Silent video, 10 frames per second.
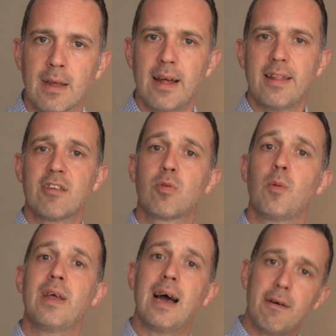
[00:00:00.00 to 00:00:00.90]
And that's what
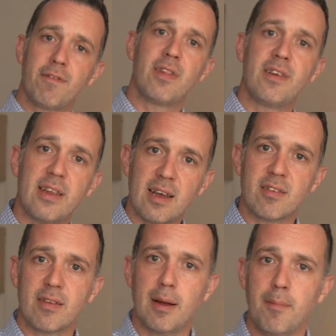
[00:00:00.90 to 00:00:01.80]
we have for the
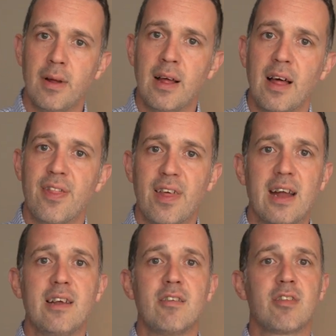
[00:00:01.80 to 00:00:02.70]
DSM. That
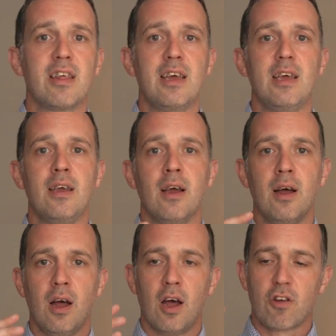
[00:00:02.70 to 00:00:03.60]
is the
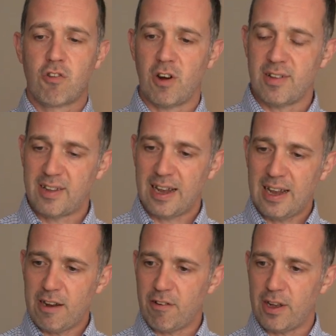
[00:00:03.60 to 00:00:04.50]

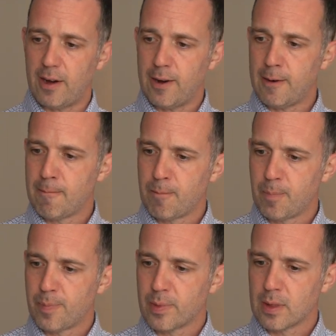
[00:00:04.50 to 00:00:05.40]
criteria
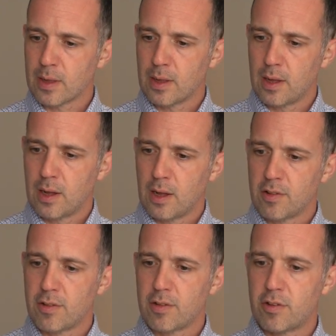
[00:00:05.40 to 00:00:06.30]

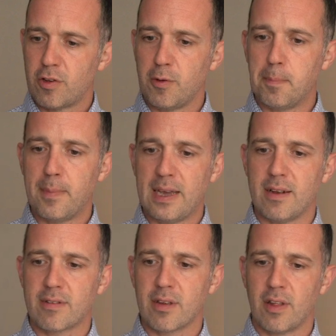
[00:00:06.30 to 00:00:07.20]
to
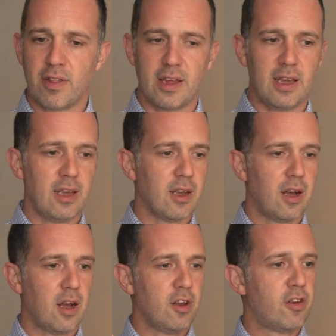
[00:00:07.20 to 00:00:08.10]
meet the
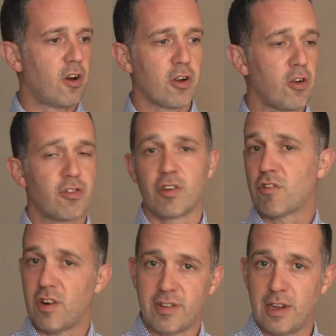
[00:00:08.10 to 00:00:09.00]
diagnostic
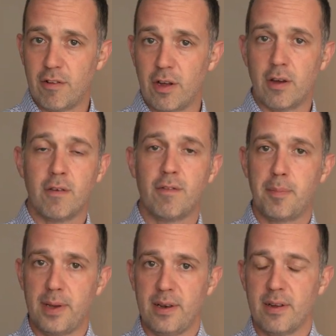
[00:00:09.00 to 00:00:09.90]
criteria for
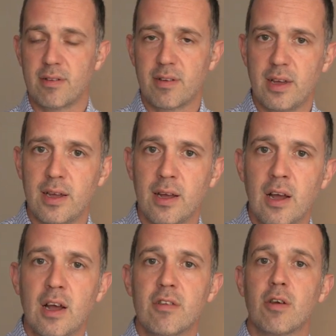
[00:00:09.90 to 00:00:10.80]
PTSD.
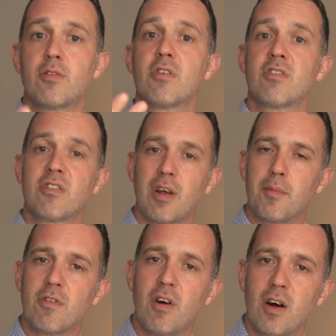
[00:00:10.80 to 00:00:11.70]
So to
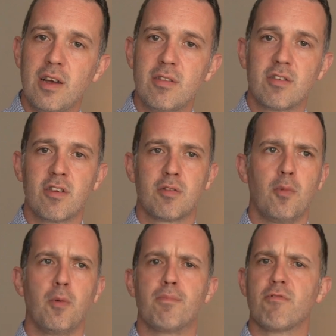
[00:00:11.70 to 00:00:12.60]
summarize just
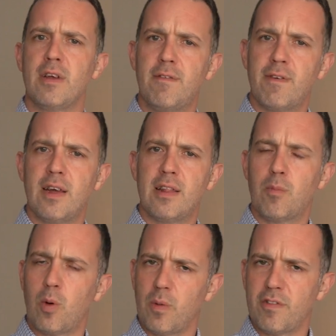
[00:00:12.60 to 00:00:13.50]
more briefly than
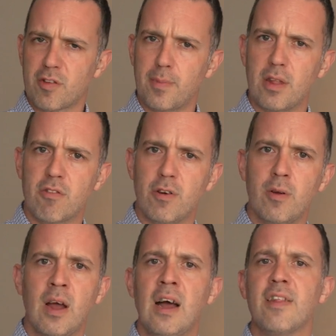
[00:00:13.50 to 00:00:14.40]
what we've just been through,
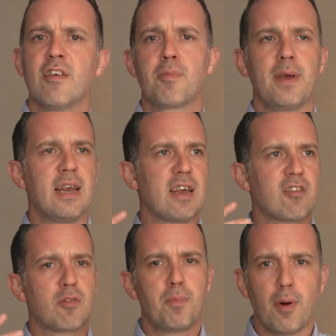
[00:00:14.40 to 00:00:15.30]
there's been
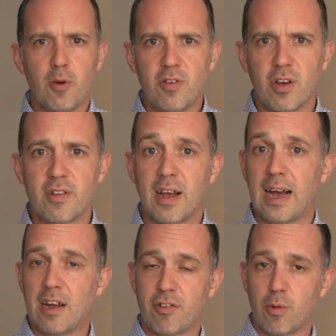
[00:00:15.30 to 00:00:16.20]
exposure to
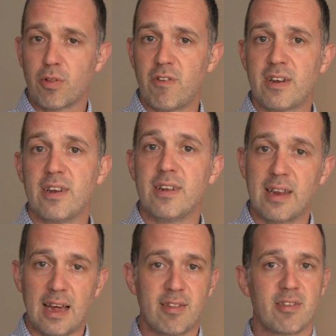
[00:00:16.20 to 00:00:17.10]
actual threatened
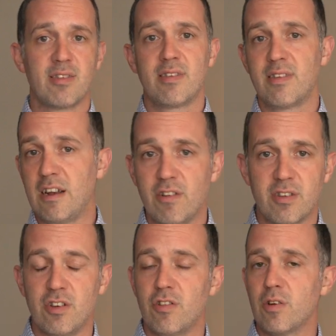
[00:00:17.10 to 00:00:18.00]
death, serious
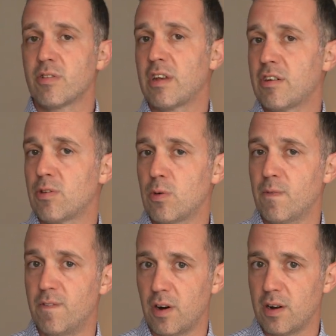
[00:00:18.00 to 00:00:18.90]
injury, or sexual
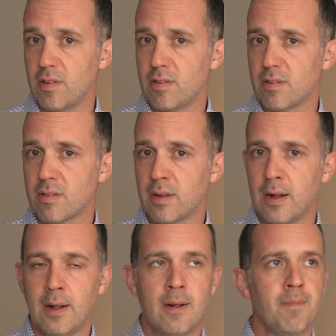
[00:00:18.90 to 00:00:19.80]
violence.
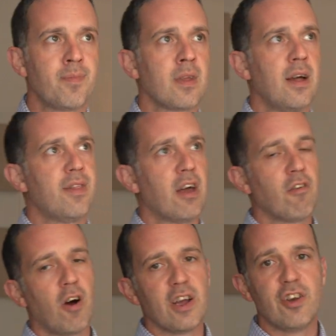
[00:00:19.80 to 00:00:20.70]
There
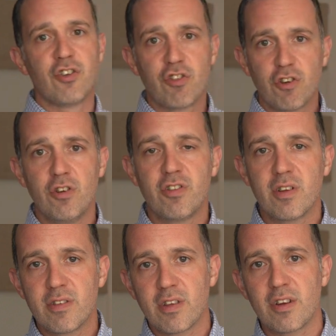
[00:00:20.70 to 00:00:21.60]
are
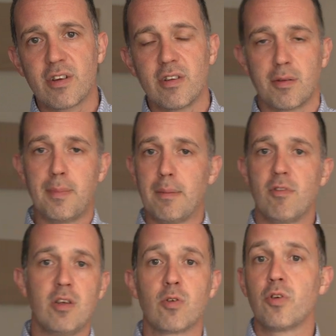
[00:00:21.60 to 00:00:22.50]
intrusions such as
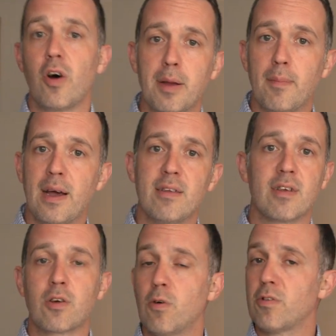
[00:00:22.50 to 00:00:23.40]
memories or nightmares
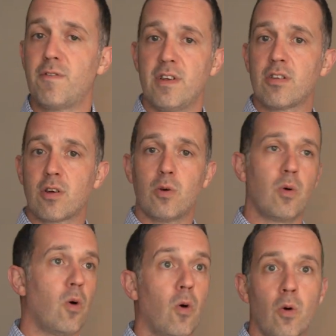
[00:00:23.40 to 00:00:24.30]
that cause
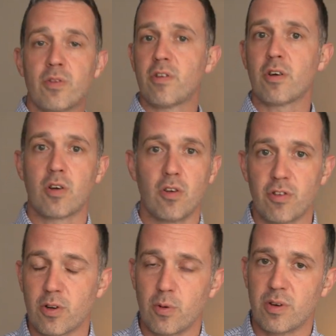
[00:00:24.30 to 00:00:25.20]
physical or
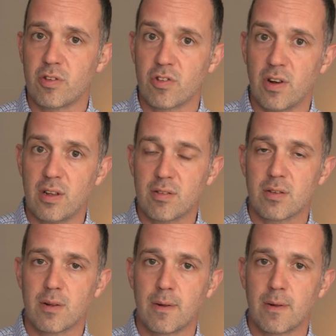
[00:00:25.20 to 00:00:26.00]
psychological distress.